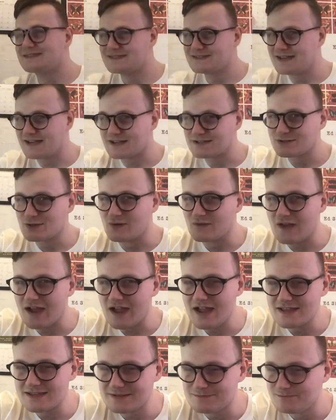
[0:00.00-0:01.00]
ticked off
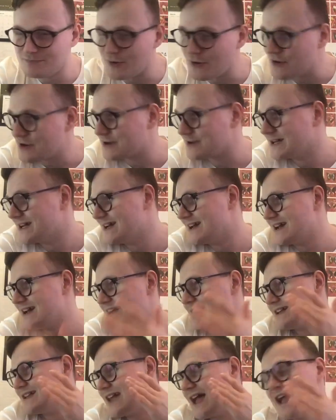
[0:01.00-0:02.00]
Ed's book.
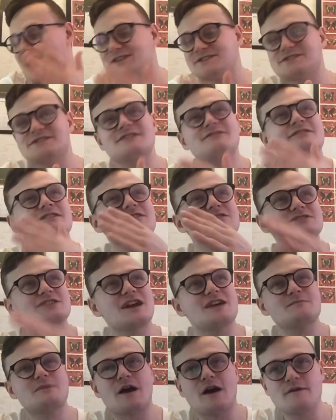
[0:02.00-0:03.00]
Ed Sheeran and
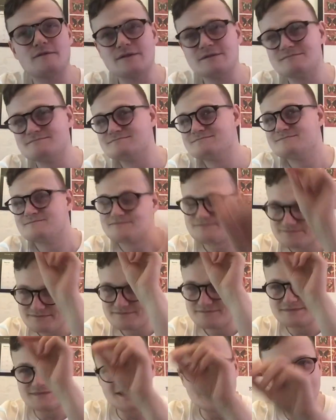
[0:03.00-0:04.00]
J Balvin.
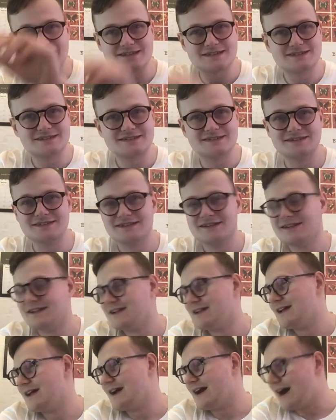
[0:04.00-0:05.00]
Yes.
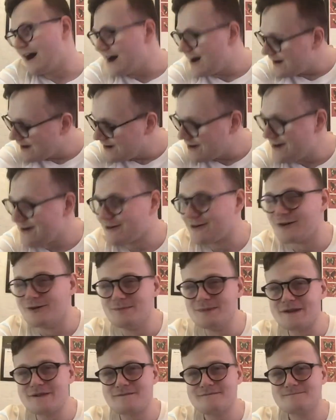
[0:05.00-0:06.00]

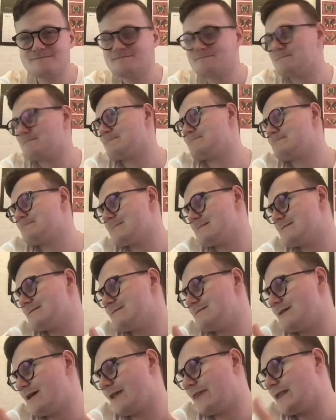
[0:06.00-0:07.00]
Coming,
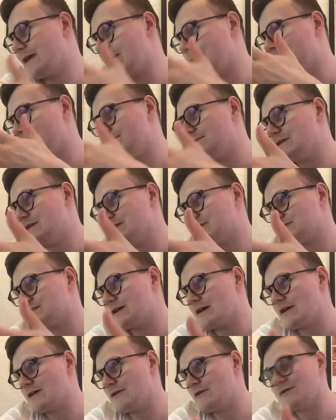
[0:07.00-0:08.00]
I think, the first
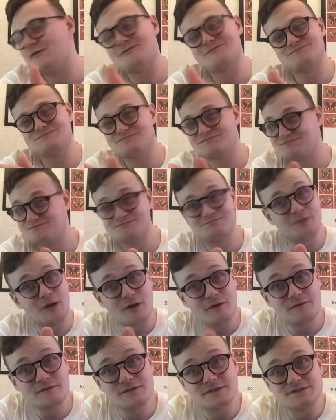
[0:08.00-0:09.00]
song or
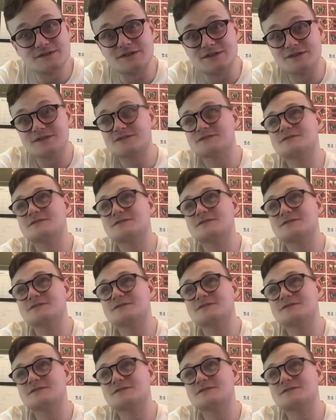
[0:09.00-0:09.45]
both of the songs